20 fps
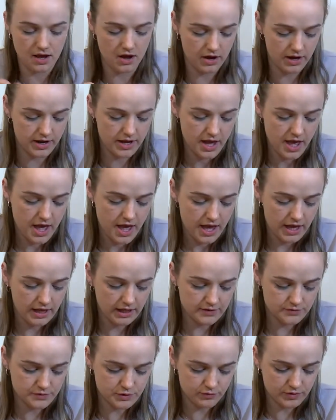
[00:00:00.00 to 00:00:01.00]
eye and
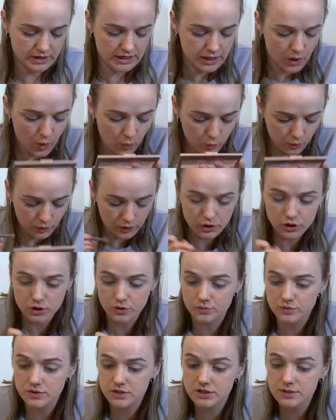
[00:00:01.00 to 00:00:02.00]
gives a really
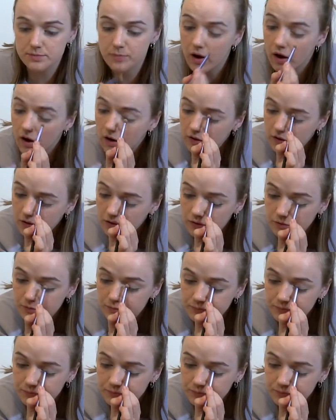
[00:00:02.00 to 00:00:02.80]
cute sparkle,